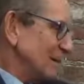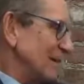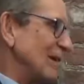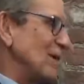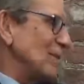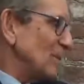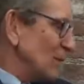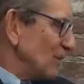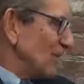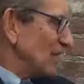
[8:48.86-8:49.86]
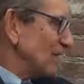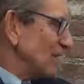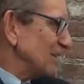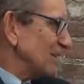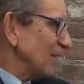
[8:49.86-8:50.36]
you know, no
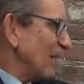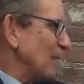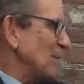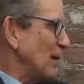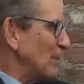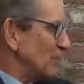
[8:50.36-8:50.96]
funding. Alibaba